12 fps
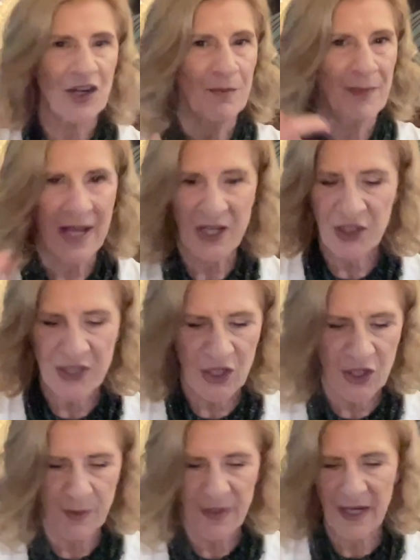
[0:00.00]
March is
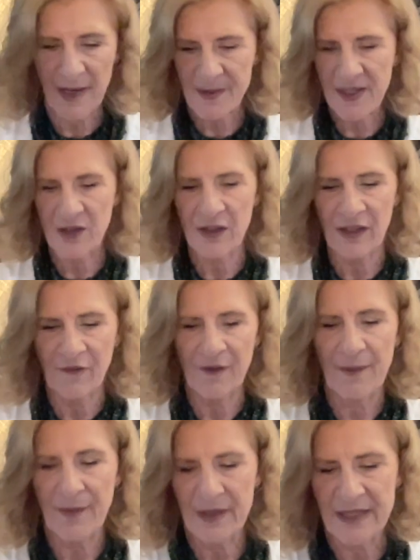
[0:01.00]
going to be an absolutely
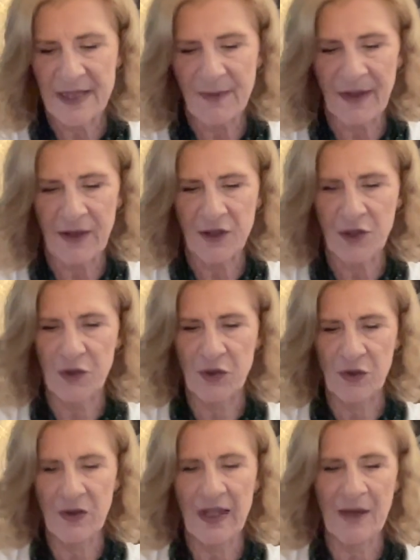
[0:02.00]
fabulous month to
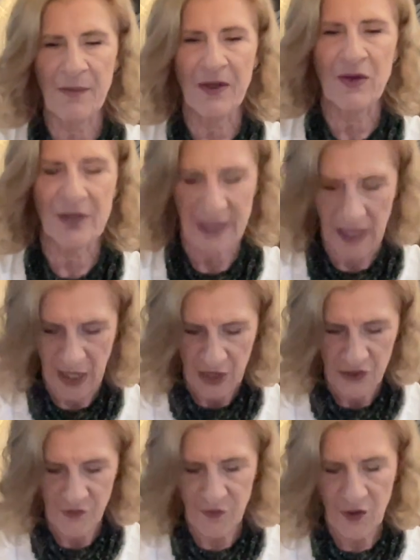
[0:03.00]
do that, because
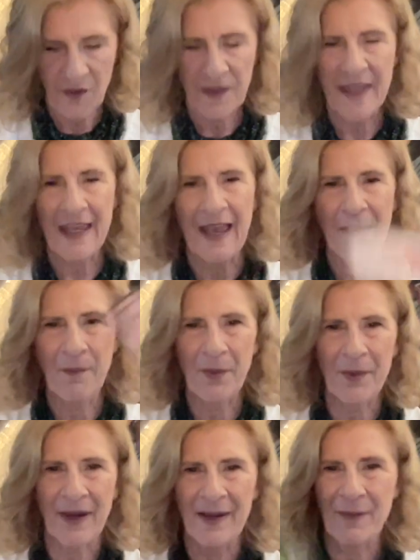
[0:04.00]
you've got the
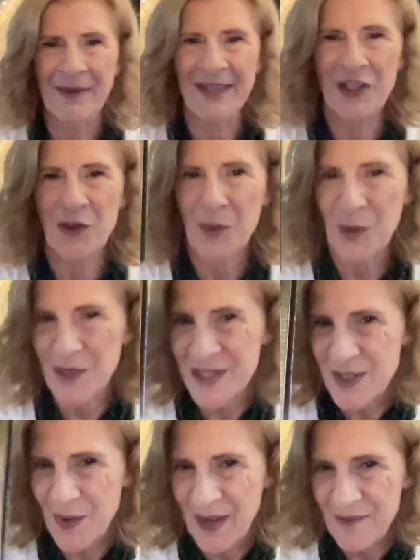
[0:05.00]
Emperor, but then you
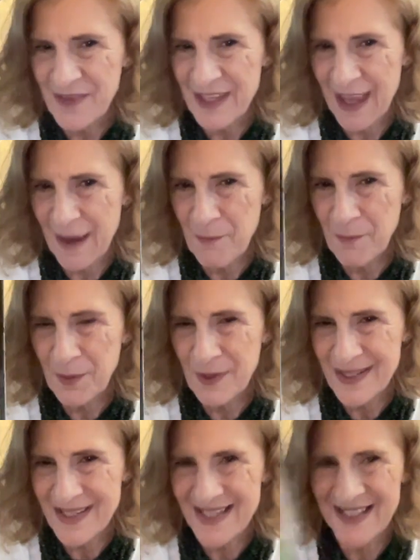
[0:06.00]
also have the
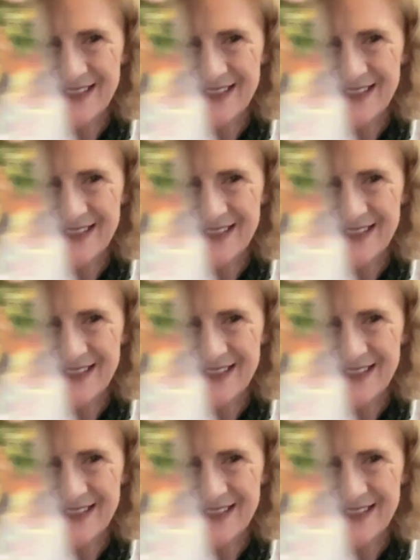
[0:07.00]
Empress.